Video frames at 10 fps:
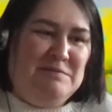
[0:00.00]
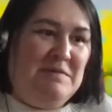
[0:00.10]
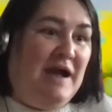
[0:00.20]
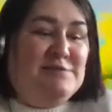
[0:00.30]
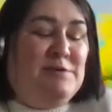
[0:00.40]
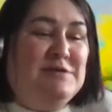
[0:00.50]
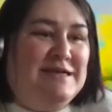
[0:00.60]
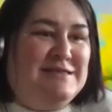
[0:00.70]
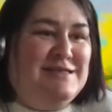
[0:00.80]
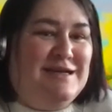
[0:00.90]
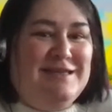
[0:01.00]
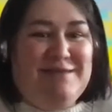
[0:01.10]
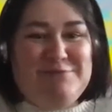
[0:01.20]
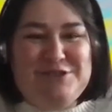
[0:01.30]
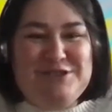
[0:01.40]
I suppose it has to tie them
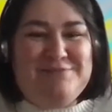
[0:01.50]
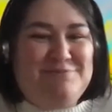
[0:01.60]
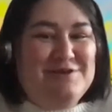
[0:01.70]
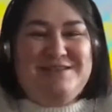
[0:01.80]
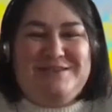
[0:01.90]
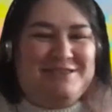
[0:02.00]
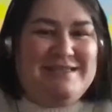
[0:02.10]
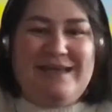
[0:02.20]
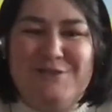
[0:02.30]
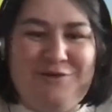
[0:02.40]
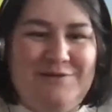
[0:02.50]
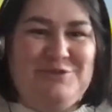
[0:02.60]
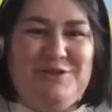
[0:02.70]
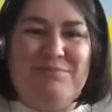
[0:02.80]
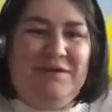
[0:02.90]
with the personal agility. Yeah, sorry, I'm
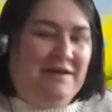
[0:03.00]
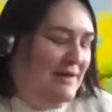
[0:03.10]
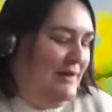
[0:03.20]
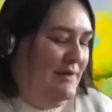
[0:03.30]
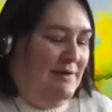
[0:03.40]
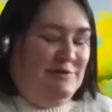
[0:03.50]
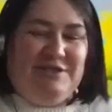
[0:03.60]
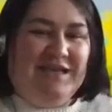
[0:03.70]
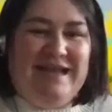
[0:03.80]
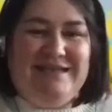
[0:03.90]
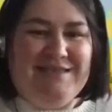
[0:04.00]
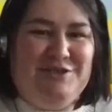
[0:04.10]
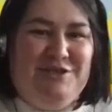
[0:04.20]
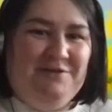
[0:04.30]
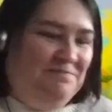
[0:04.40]
jumping, just connected the
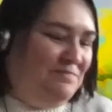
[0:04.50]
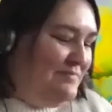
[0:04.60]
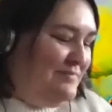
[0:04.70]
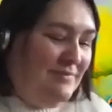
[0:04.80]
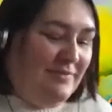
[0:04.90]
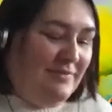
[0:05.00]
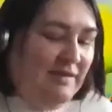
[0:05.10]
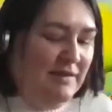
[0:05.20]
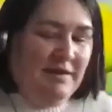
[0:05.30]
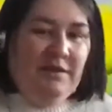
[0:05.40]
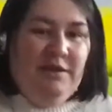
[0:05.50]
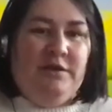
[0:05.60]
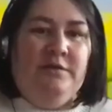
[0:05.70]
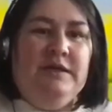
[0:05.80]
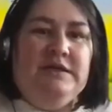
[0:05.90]
two. You
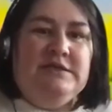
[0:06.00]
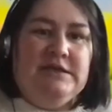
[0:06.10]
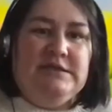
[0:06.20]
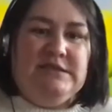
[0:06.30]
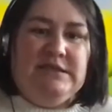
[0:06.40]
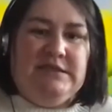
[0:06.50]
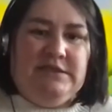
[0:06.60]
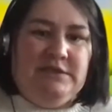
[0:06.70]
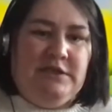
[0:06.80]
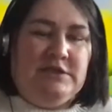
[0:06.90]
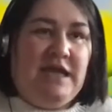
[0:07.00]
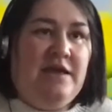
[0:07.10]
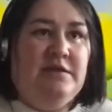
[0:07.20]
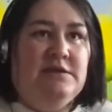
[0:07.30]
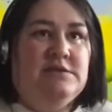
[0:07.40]
know, it ties in. There's
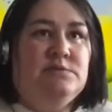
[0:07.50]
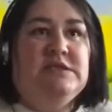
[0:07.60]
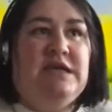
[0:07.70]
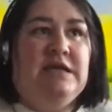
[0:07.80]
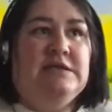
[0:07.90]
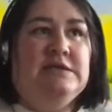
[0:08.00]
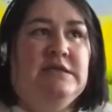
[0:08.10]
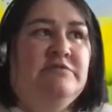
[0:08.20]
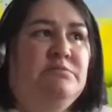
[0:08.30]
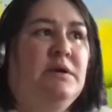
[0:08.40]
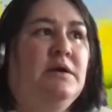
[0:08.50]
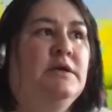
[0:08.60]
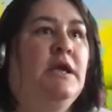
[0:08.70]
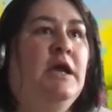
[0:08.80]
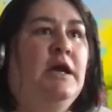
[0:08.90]
ethics that we stand and live
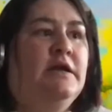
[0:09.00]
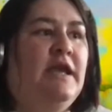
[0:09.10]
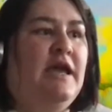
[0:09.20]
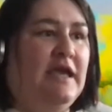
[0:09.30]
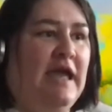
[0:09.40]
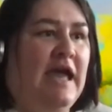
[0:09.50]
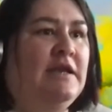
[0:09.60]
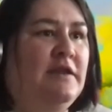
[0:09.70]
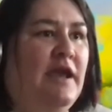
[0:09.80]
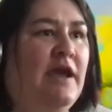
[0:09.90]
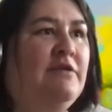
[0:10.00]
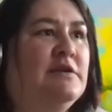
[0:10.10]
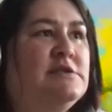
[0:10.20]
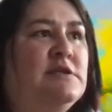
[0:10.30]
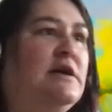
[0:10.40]
by. Are the, again, the
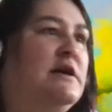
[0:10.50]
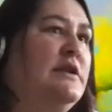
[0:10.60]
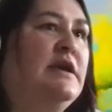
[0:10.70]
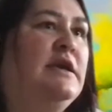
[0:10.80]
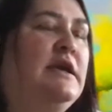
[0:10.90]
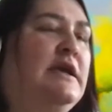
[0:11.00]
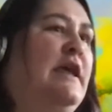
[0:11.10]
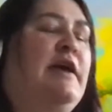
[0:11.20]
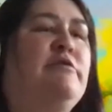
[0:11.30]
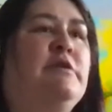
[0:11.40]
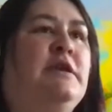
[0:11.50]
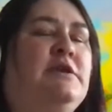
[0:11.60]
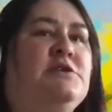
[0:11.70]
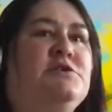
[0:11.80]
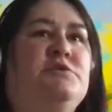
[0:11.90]
ethics, are they there in the
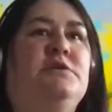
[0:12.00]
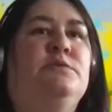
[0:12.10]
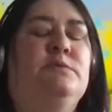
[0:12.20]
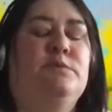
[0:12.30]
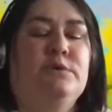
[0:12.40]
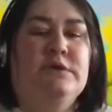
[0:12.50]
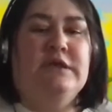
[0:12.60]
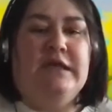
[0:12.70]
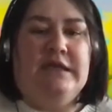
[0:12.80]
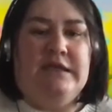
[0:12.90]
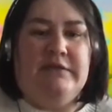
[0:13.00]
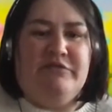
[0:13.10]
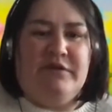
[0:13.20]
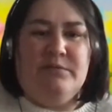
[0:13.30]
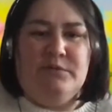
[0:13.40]
industry that we work in the
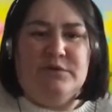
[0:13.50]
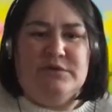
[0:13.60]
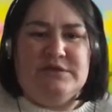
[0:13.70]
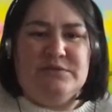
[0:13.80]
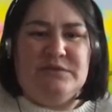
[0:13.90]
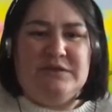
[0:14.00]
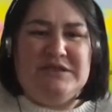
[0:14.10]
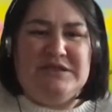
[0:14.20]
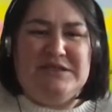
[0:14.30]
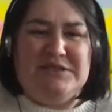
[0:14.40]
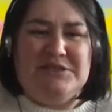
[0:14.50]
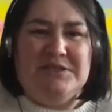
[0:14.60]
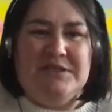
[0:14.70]
frameworks that we teach,